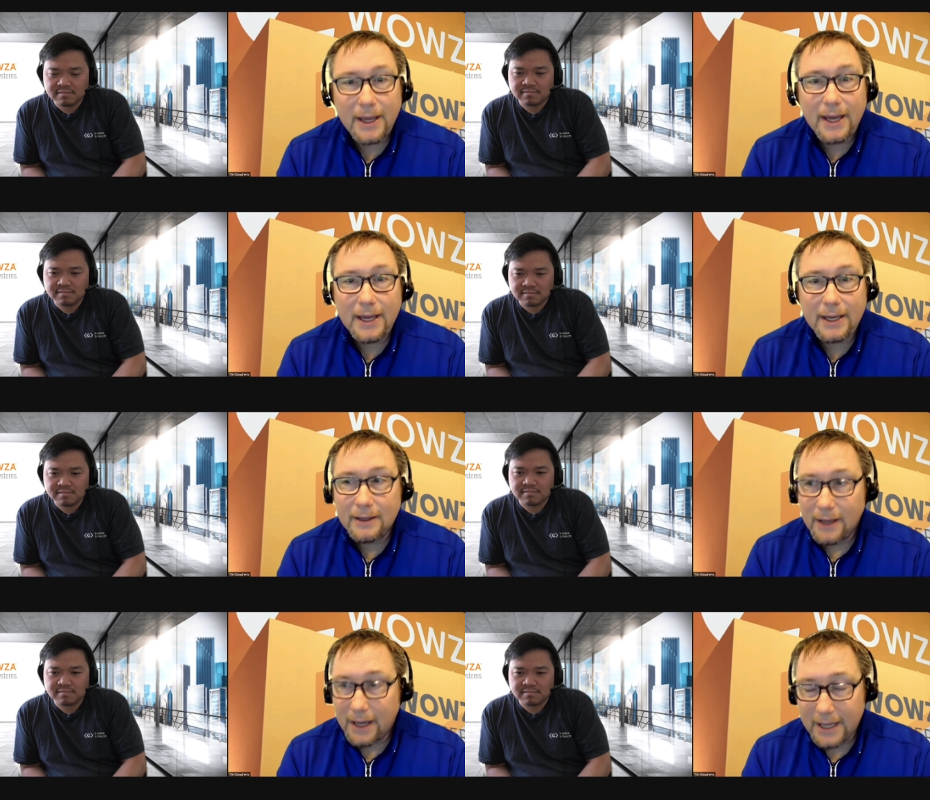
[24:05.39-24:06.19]
Speaker 1: a
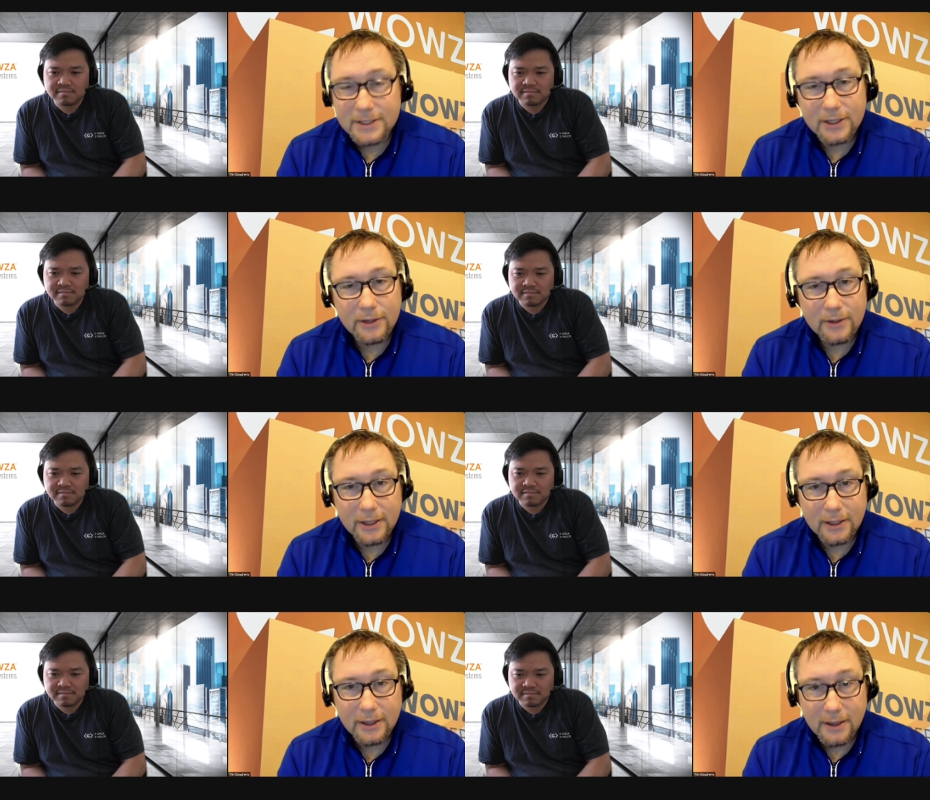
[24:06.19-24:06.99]
high security
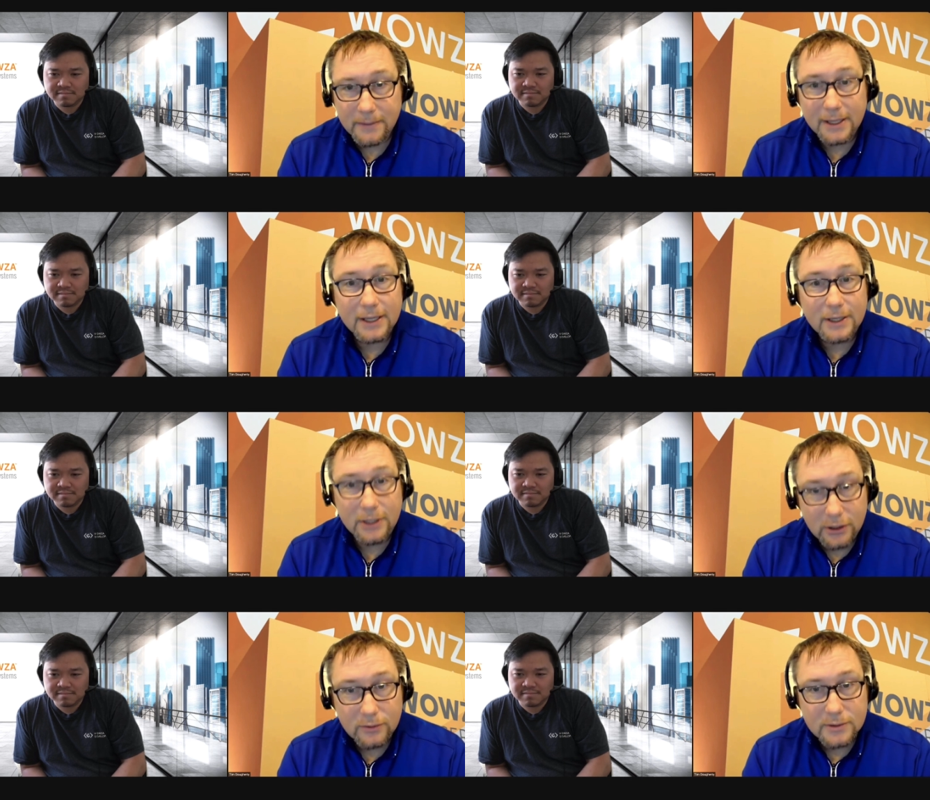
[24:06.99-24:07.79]
company can
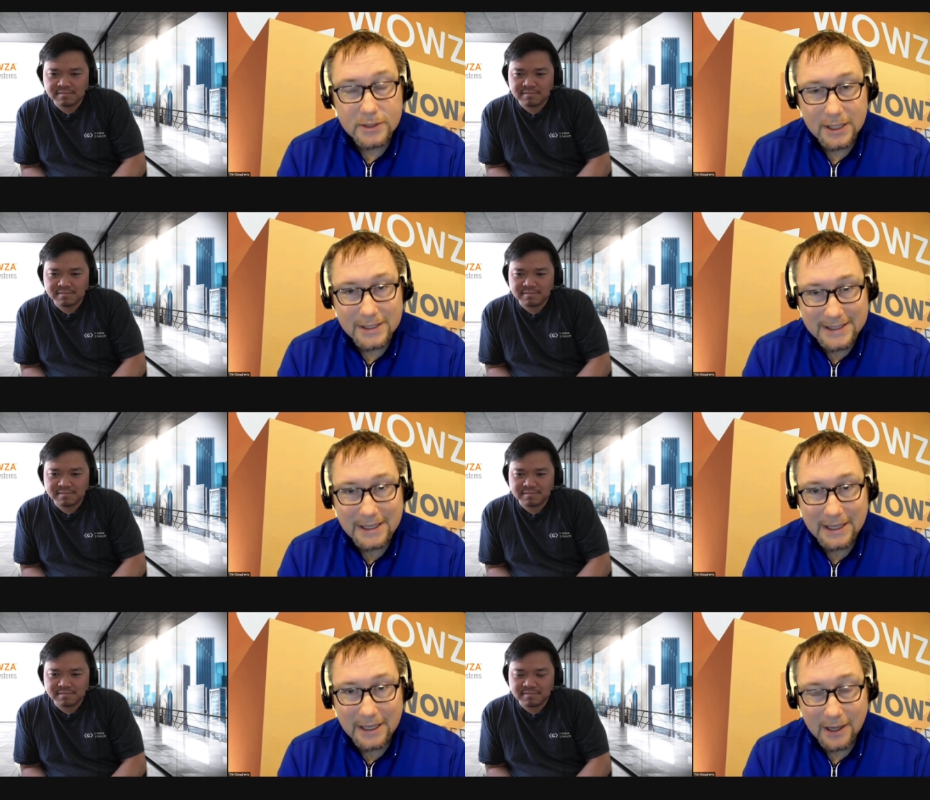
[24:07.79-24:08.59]
use a
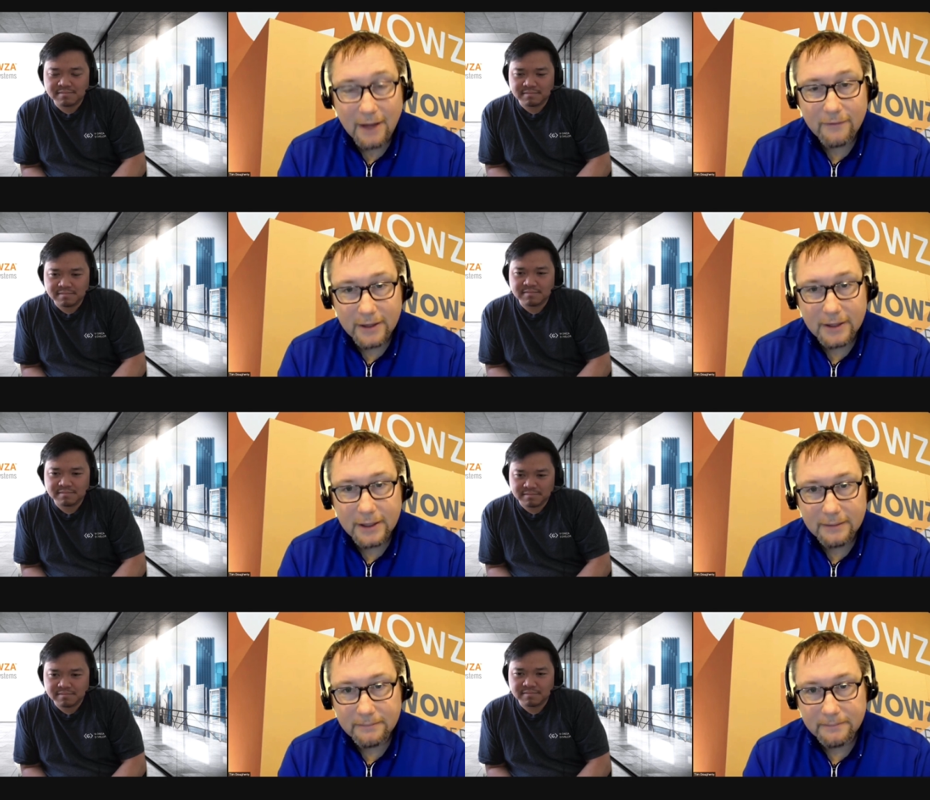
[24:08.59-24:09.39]
CDN
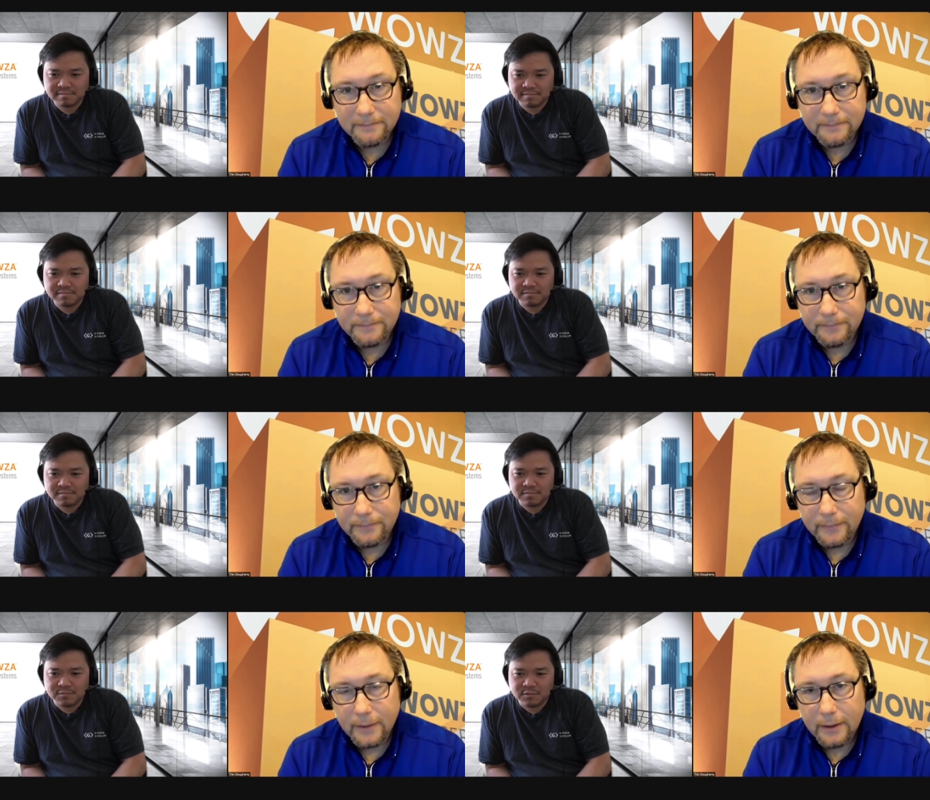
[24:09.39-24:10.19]
confidently.
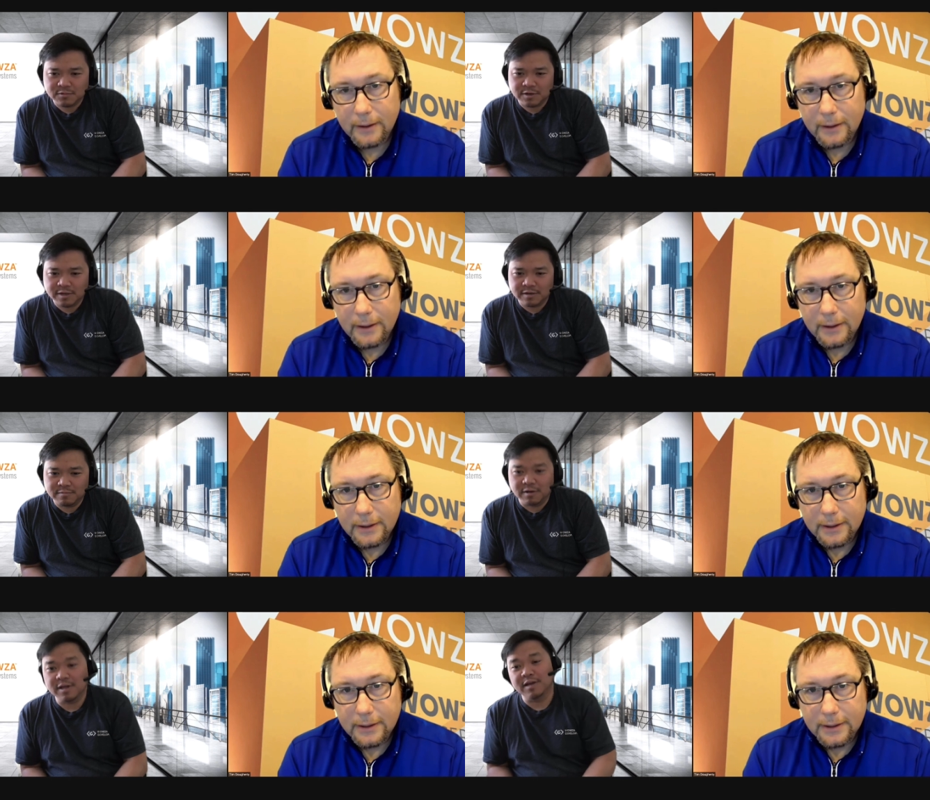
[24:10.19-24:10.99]
Speaker 2: Great.
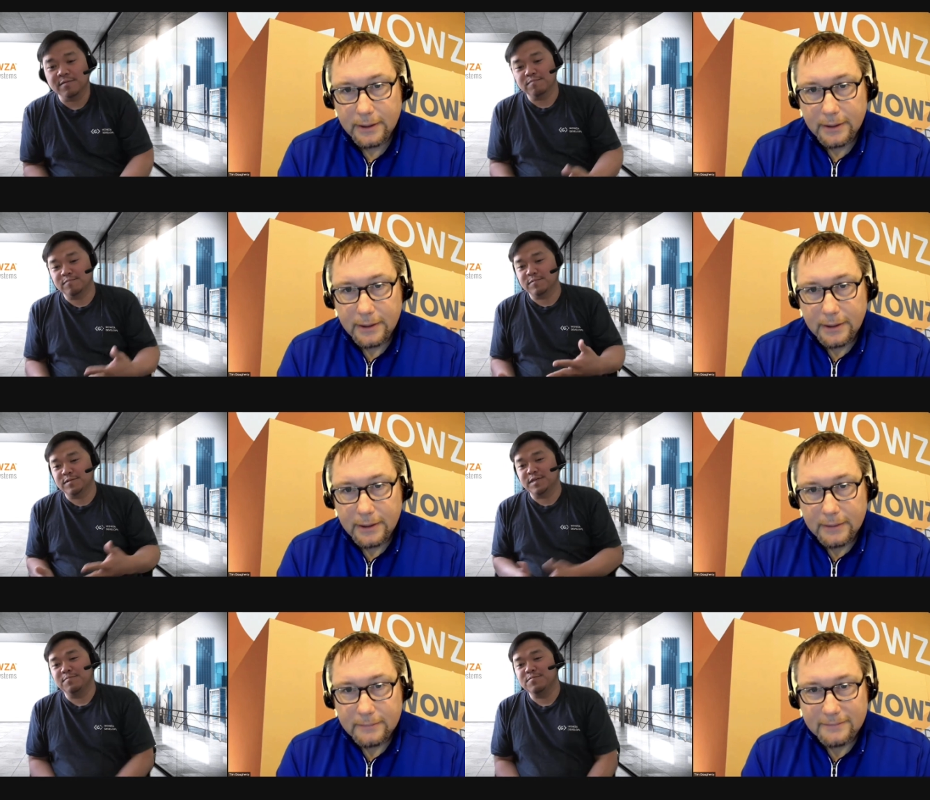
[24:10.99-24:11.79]
Well, hey,
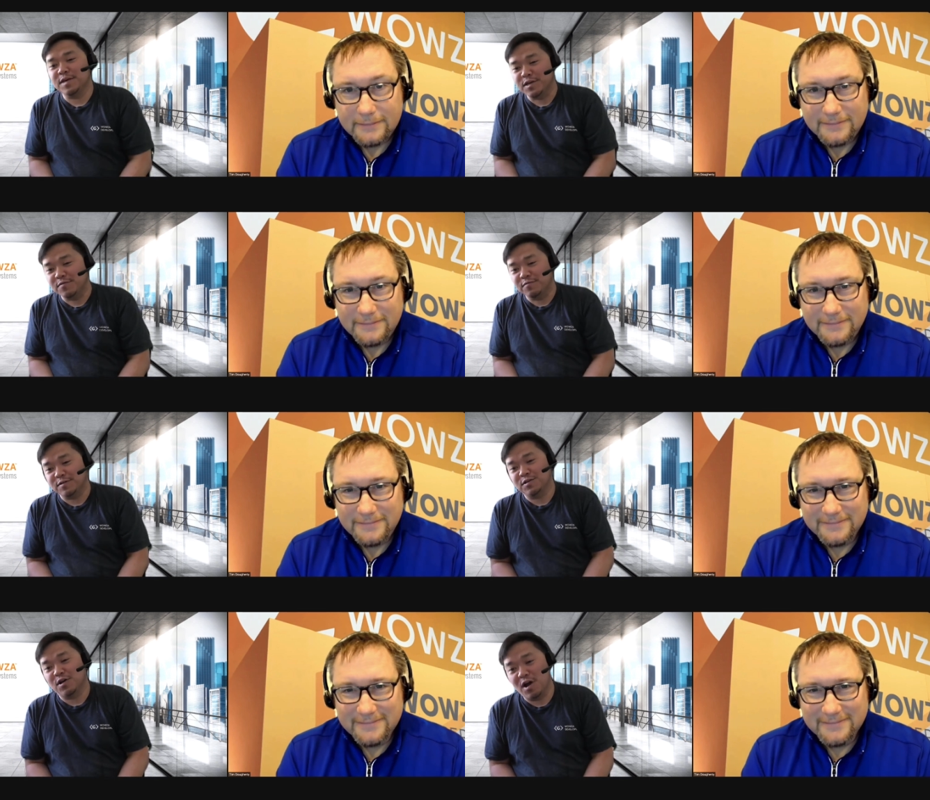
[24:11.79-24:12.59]
Tim, thank you for
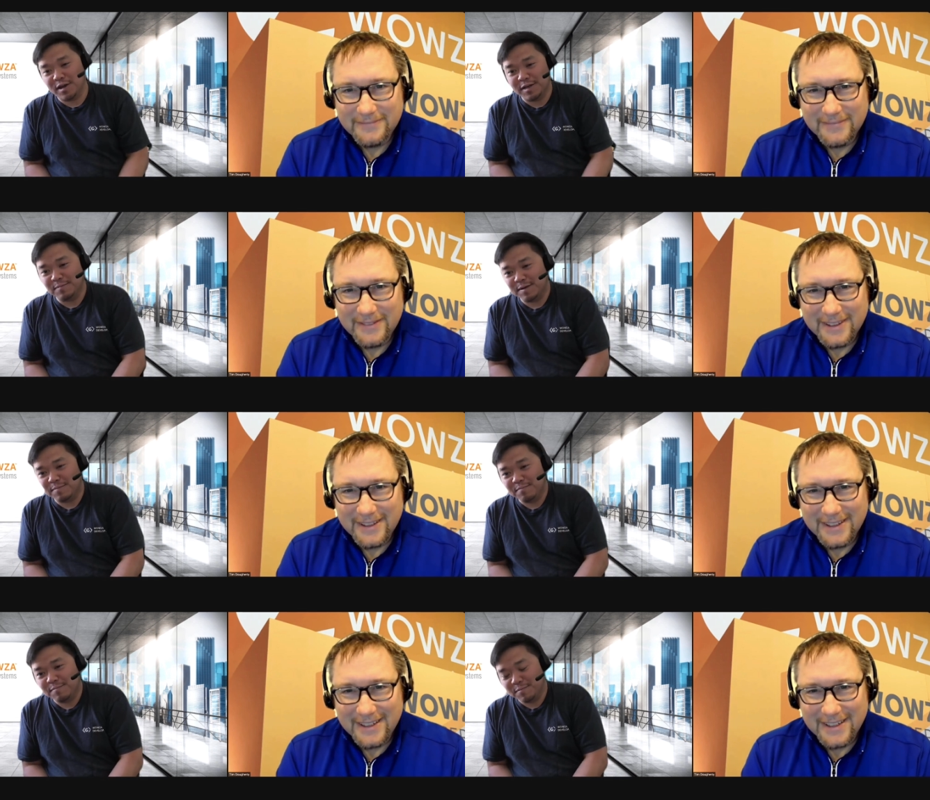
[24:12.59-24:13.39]
talking to me
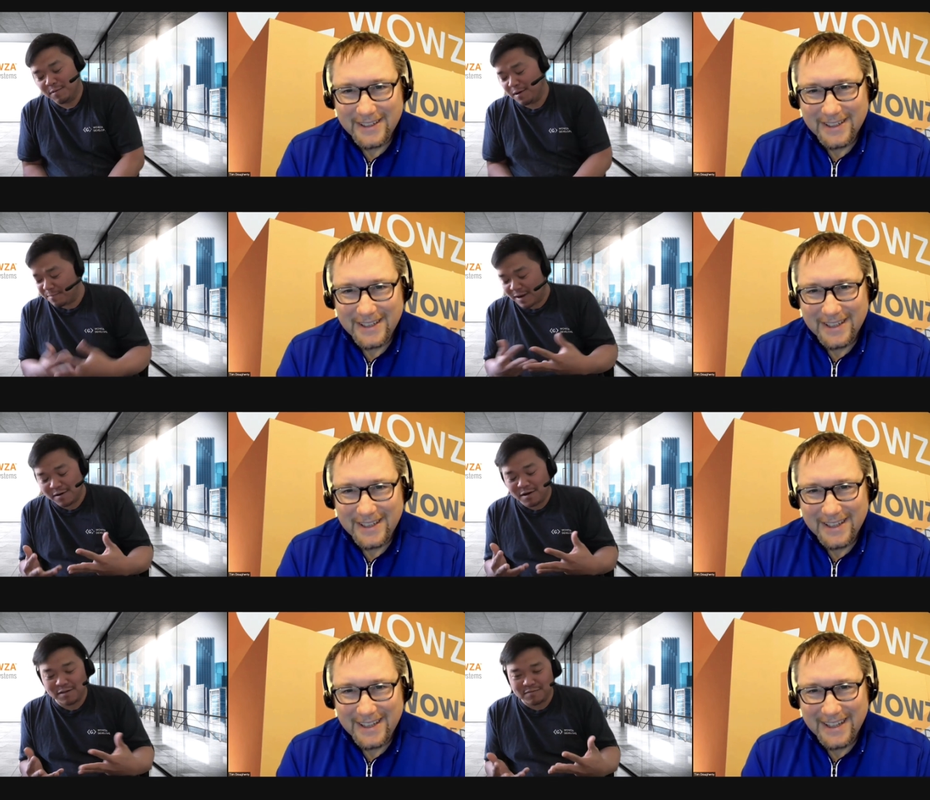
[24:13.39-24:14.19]
about
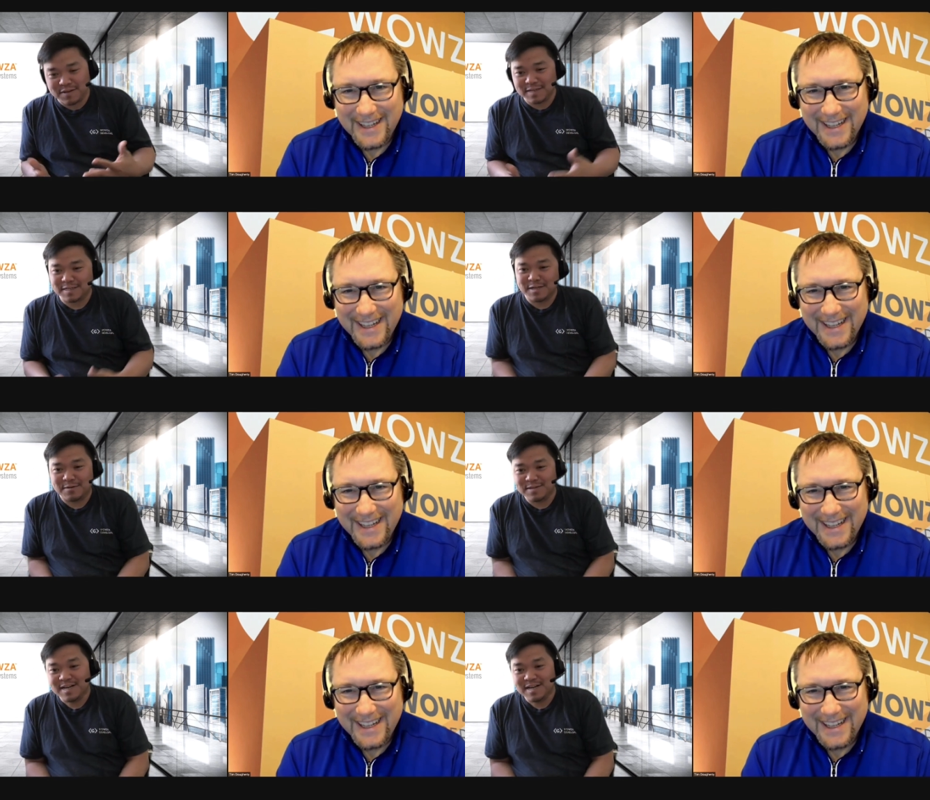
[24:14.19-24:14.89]
all of this. I know